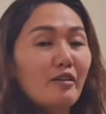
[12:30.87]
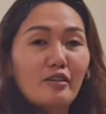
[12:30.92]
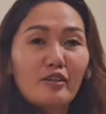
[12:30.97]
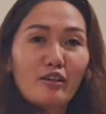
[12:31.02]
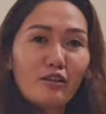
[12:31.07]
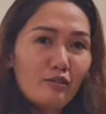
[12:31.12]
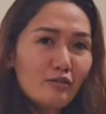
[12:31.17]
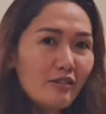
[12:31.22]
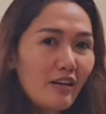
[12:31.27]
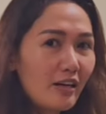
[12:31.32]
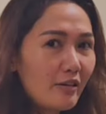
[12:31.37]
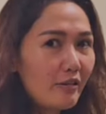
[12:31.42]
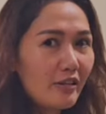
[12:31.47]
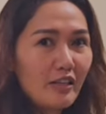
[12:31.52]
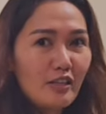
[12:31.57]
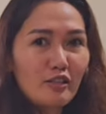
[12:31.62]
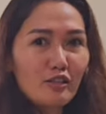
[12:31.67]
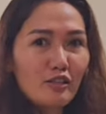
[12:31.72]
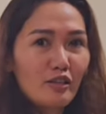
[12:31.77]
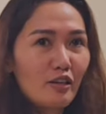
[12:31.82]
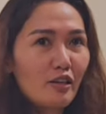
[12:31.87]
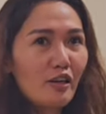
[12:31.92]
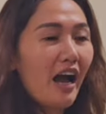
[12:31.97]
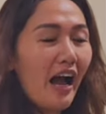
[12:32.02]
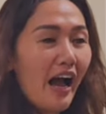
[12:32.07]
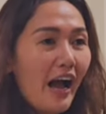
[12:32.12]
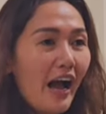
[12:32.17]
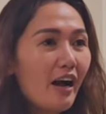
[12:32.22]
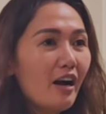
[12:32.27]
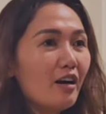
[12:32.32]
you're not really sure
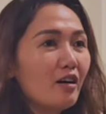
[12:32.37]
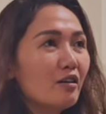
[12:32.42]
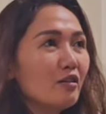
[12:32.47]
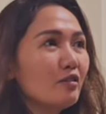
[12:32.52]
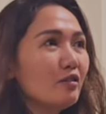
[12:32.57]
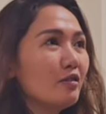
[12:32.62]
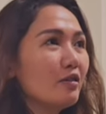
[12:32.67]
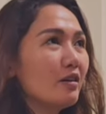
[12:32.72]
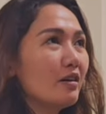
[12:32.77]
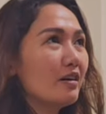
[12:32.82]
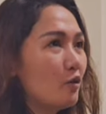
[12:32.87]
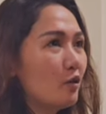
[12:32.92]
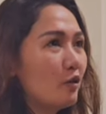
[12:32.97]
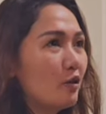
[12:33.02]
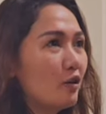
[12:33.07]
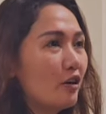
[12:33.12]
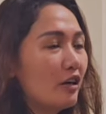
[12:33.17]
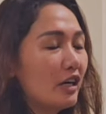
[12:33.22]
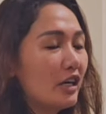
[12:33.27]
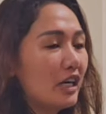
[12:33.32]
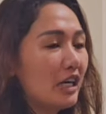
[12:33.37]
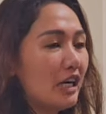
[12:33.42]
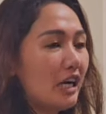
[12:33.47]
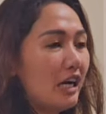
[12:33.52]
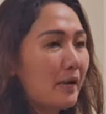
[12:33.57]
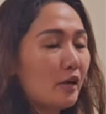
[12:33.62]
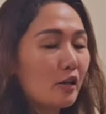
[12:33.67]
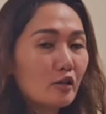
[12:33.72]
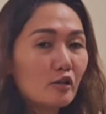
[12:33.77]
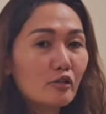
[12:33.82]
how your
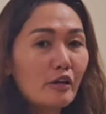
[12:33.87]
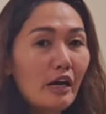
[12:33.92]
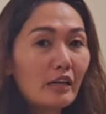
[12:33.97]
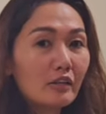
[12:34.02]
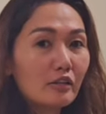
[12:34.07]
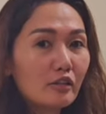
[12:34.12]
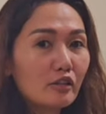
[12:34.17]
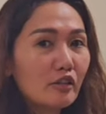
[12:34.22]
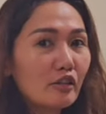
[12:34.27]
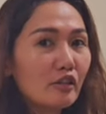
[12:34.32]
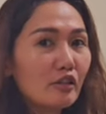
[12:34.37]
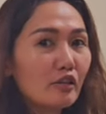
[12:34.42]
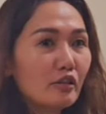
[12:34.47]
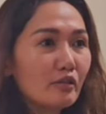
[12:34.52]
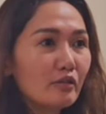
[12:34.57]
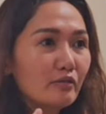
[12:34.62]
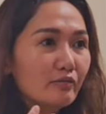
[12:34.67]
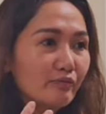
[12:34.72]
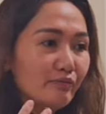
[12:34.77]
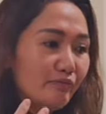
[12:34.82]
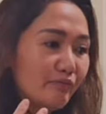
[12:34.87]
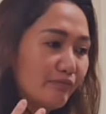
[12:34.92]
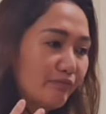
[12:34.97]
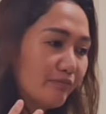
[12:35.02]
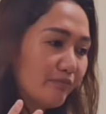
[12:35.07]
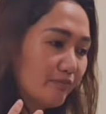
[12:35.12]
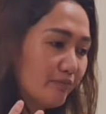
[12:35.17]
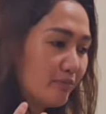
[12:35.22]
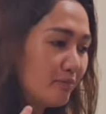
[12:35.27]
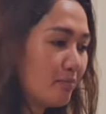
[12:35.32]
contractor
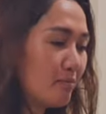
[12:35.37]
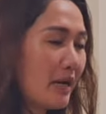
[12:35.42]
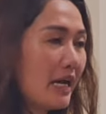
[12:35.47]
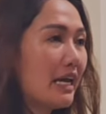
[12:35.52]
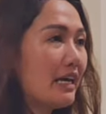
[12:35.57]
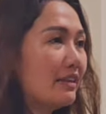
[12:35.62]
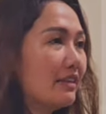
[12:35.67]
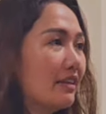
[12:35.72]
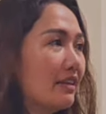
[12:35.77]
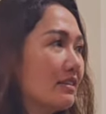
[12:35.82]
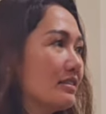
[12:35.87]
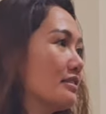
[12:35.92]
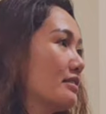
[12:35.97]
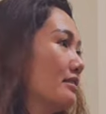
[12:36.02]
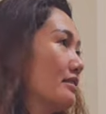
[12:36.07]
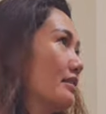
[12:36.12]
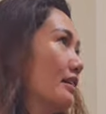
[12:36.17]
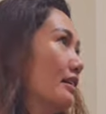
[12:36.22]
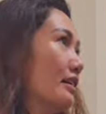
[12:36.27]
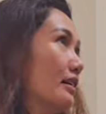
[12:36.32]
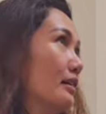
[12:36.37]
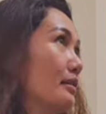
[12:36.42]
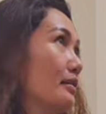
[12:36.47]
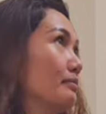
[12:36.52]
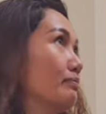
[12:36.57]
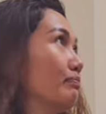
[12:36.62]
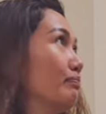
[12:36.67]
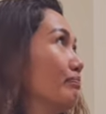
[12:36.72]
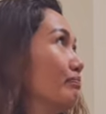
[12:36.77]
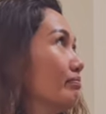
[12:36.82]
made this
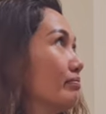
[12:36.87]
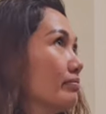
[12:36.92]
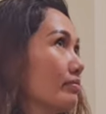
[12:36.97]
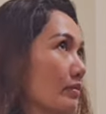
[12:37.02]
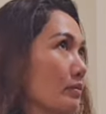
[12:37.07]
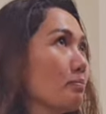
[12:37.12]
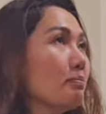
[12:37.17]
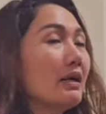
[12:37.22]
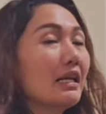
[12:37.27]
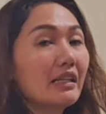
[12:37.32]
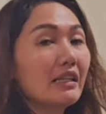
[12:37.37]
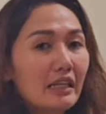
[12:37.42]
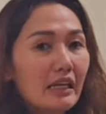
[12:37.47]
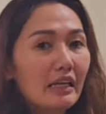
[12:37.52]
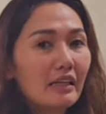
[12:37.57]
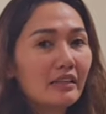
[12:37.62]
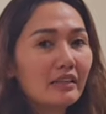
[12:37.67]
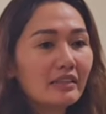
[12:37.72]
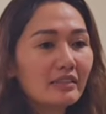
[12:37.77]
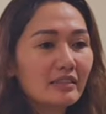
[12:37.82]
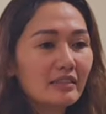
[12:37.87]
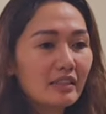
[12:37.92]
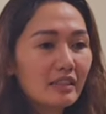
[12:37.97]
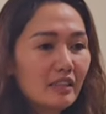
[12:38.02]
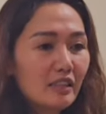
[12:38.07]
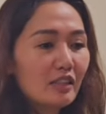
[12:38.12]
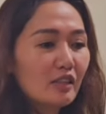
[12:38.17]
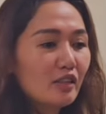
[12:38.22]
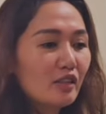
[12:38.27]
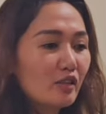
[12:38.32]
building.
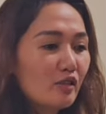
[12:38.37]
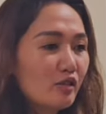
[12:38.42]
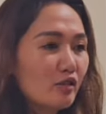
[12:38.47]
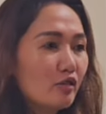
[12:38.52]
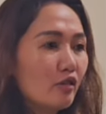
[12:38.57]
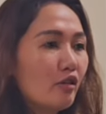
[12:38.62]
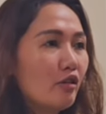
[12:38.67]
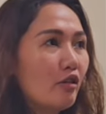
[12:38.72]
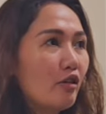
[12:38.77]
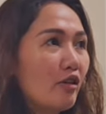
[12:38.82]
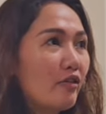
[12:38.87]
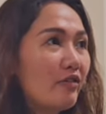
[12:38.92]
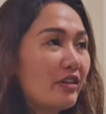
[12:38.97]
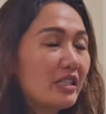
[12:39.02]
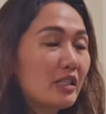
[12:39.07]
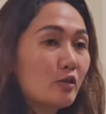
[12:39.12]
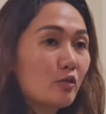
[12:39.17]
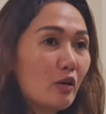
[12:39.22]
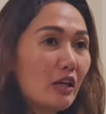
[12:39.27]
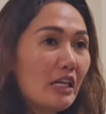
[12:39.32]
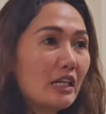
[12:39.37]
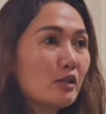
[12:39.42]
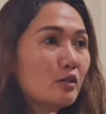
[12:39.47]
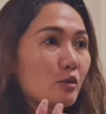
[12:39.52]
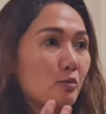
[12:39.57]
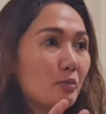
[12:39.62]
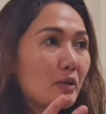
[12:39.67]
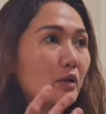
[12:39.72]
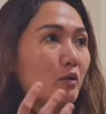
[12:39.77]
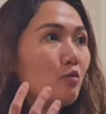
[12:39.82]
So if it's really
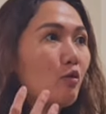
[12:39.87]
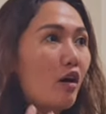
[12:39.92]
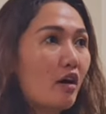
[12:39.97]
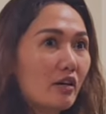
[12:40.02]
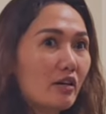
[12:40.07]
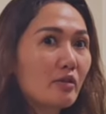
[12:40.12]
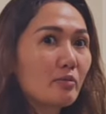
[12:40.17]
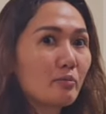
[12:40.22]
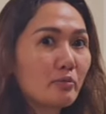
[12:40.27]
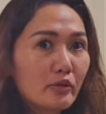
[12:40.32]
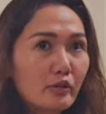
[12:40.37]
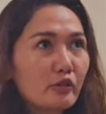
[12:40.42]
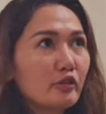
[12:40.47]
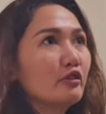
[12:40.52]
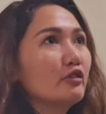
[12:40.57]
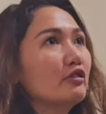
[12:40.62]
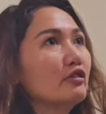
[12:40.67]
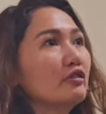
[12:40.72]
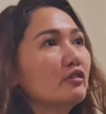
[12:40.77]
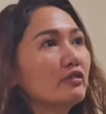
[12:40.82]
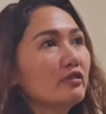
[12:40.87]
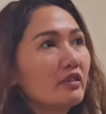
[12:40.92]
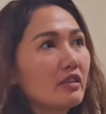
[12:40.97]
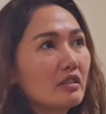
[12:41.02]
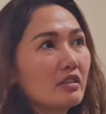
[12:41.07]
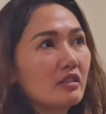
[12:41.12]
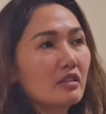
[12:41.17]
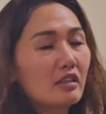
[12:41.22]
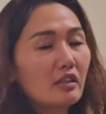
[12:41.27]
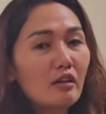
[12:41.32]
super waterproof,
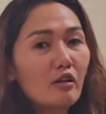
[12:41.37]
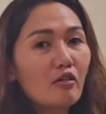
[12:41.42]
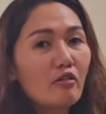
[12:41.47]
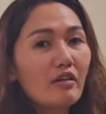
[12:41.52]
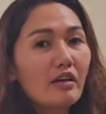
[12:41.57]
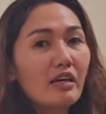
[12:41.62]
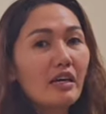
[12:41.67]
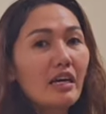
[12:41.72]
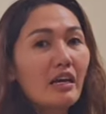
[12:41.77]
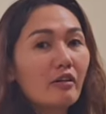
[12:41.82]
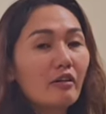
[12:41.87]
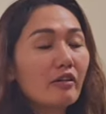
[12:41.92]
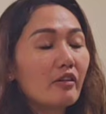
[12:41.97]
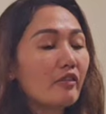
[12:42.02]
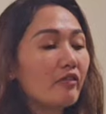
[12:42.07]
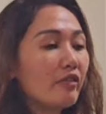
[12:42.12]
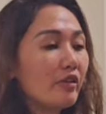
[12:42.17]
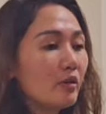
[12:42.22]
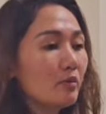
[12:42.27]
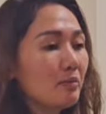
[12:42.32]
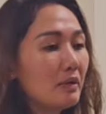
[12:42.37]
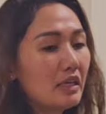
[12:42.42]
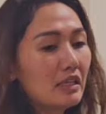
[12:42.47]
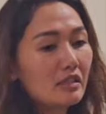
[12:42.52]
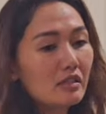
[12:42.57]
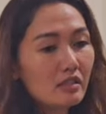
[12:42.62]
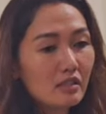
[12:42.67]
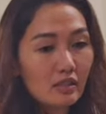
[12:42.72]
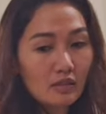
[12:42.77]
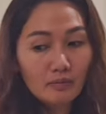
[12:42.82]
because you know, here in the
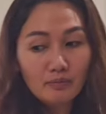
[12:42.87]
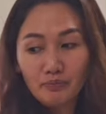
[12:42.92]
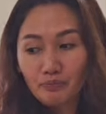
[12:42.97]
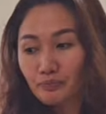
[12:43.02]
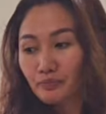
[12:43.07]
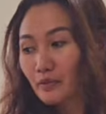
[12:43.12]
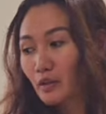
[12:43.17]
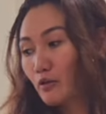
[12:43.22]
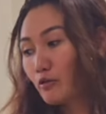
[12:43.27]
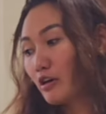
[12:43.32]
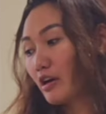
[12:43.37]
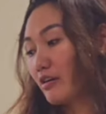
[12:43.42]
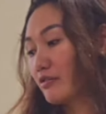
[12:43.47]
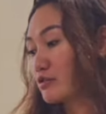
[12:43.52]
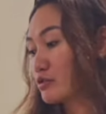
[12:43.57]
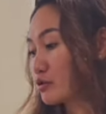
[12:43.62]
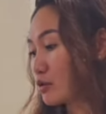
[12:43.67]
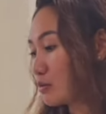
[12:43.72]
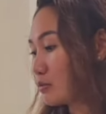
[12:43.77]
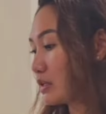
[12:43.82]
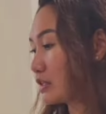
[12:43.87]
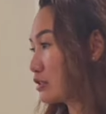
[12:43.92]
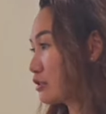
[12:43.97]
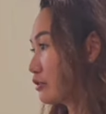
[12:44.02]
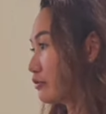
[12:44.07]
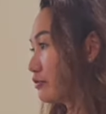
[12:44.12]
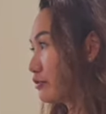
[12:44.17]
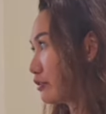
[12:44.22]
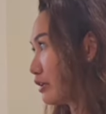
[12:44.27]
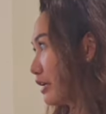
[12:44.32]
Philippines, we have so much
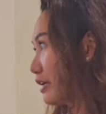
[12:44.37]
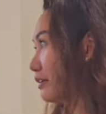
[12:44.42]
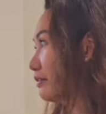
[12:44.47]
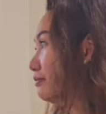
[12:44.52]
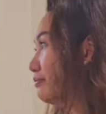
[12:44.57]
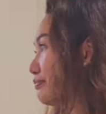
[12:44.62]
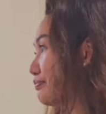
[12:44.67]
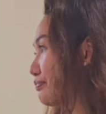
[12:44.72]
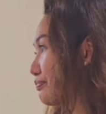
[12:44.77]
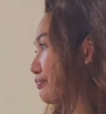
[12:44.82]
of rain.